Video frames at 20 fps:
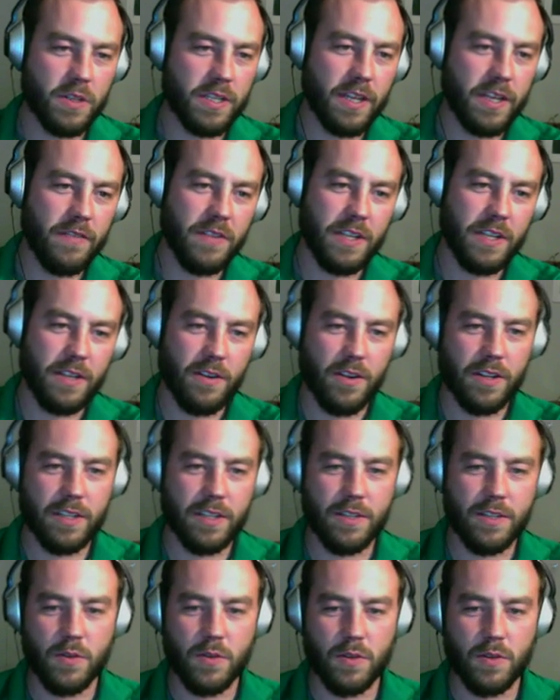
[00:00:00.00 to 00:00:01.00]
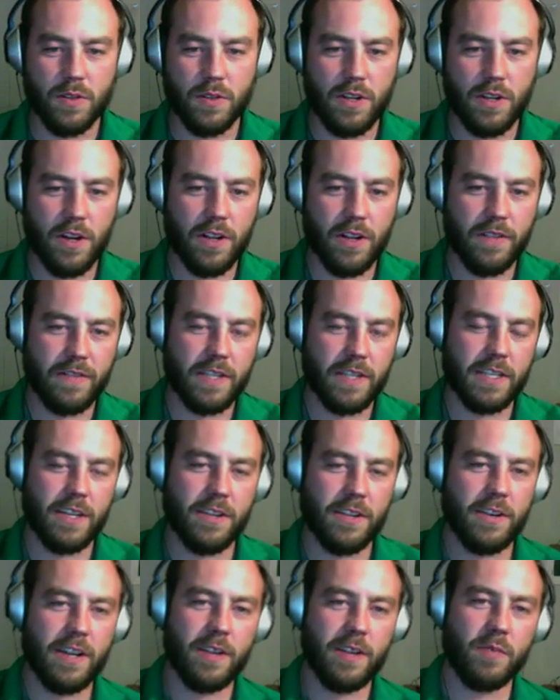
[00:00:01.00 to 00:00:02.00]
giving all these tools to all of these
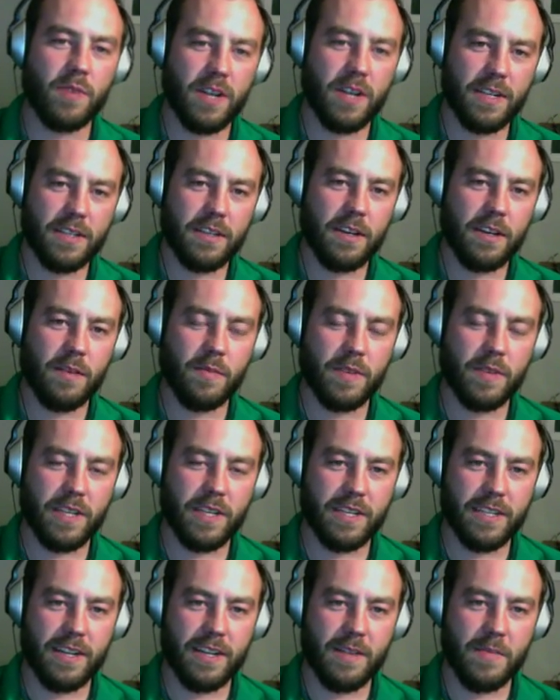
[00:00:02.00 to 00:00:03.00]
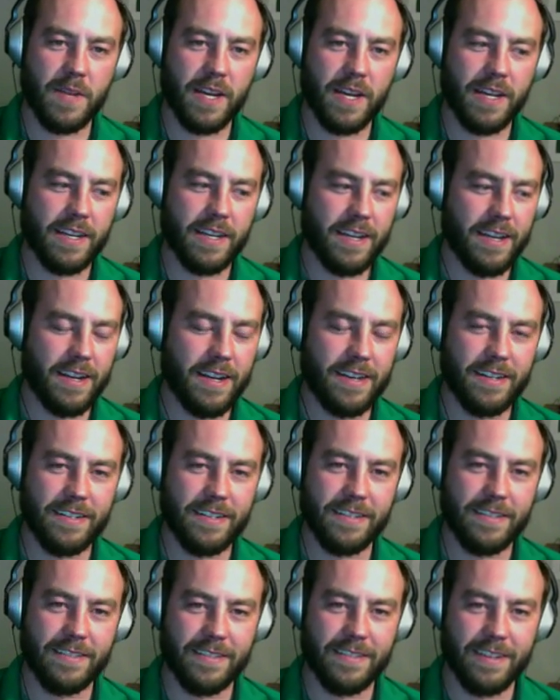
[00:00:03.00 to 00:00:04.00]
other enterprise companies, and I'm like, I
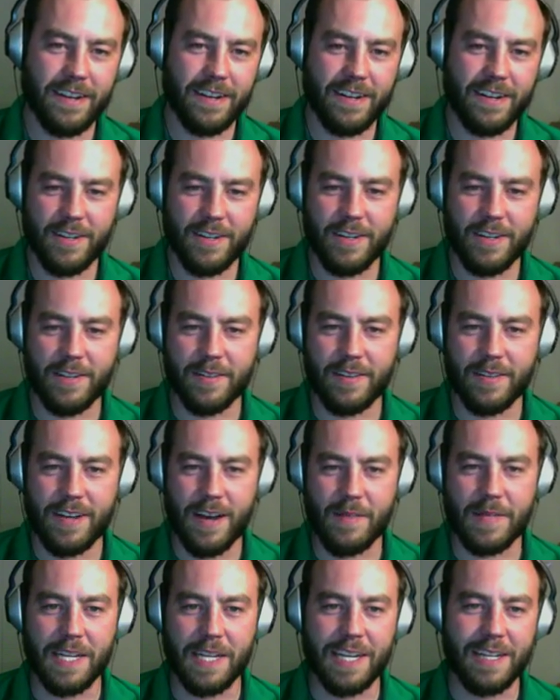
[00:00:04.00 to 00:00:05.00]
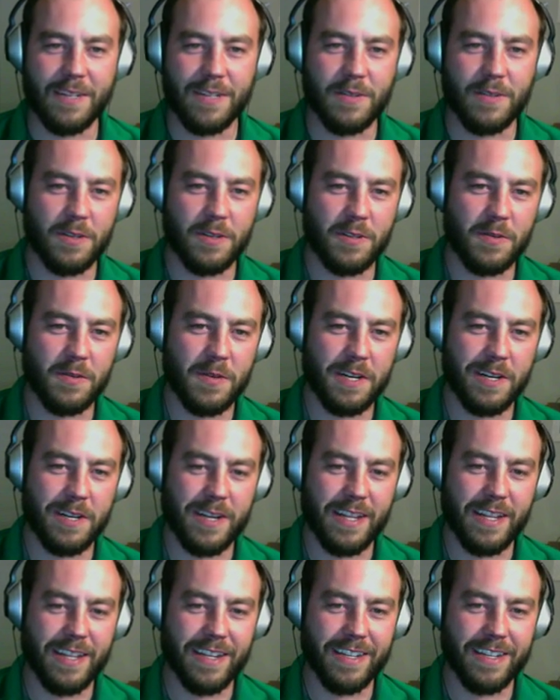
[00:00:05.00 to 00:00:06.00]
don't know. I'm leaning towards Twitter,
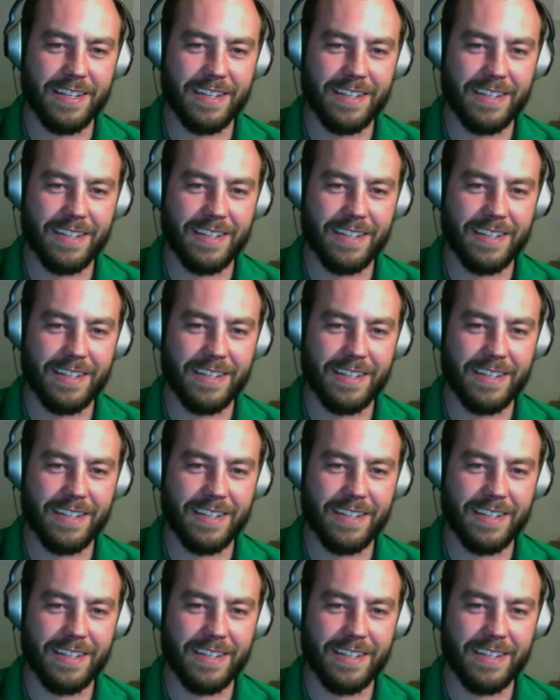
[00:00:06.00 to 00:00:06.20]
I think.